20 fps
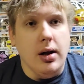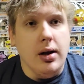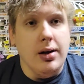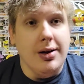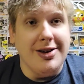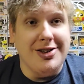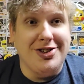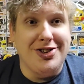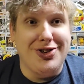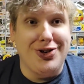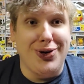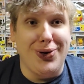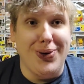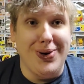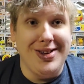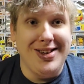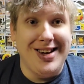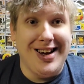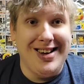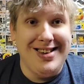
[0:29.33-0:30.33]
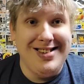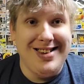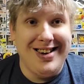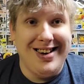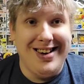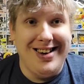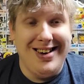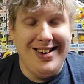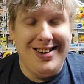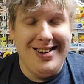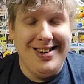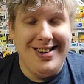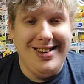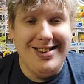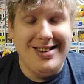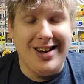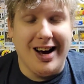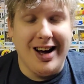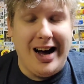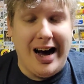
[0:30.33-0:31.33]
Looks cool, doesn't it? It's
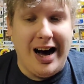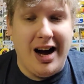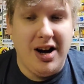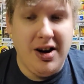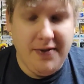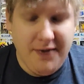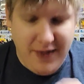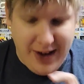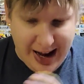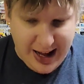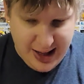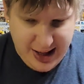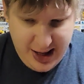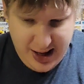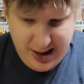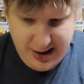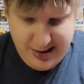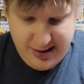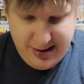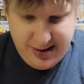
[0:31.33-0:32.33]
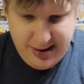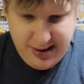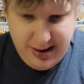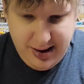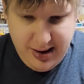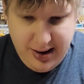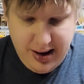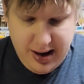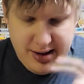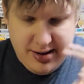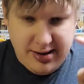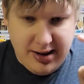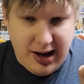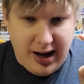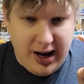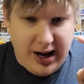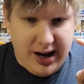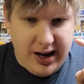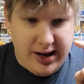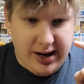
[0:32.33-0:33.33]
got Iron Valiant. It's
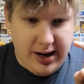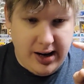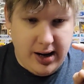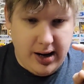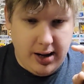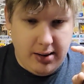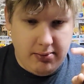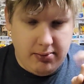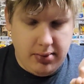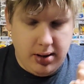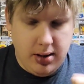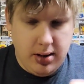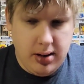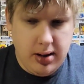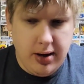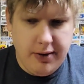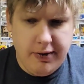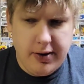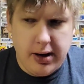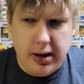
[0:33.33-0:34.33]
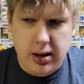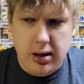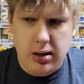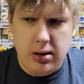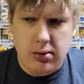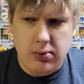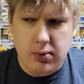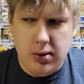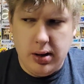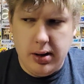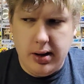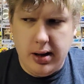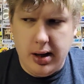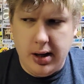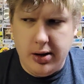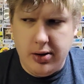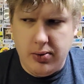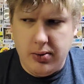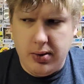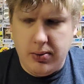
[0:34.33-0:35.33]
got, I forgot what the
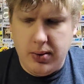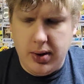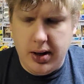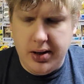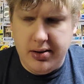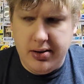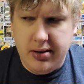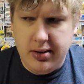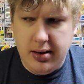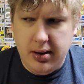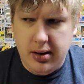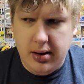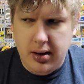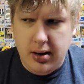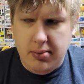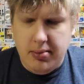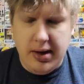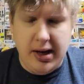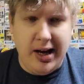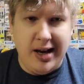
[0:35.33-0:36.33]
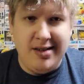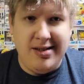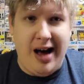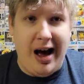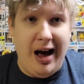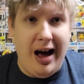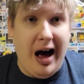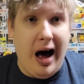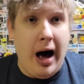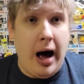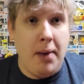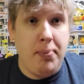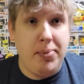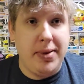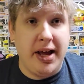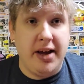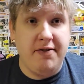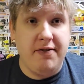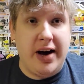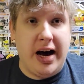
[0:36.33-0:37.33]
other one was. Because I
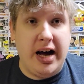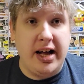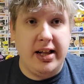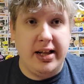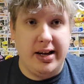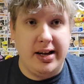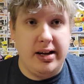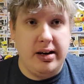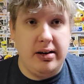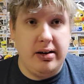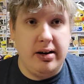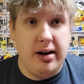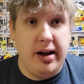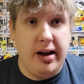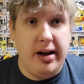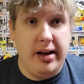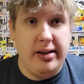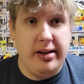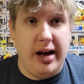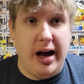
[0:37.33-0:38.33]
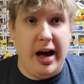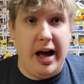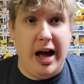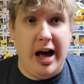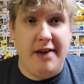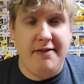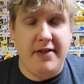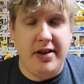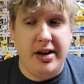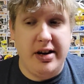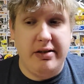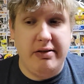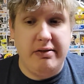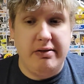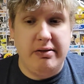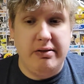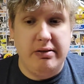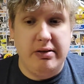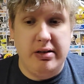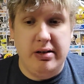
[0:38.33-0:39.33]
play Violet, and I haven't
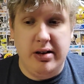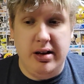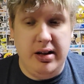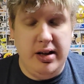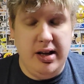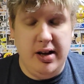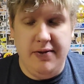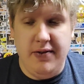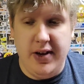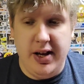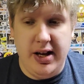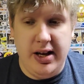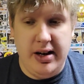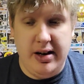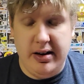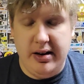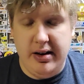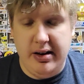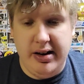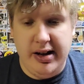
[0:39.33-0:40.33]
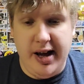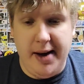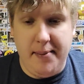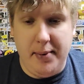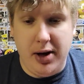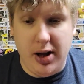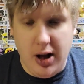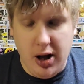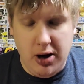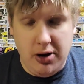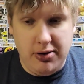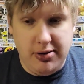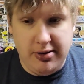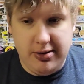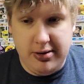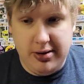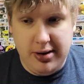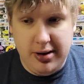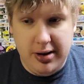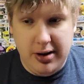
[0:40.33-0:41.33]
even came
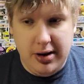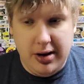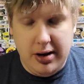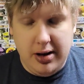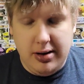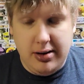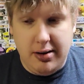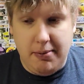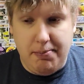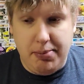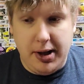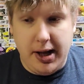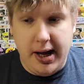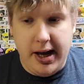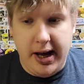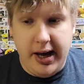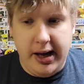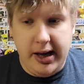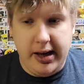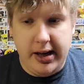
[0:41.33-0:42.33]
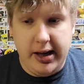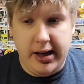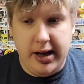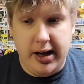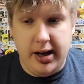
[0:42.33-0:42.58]
close to playing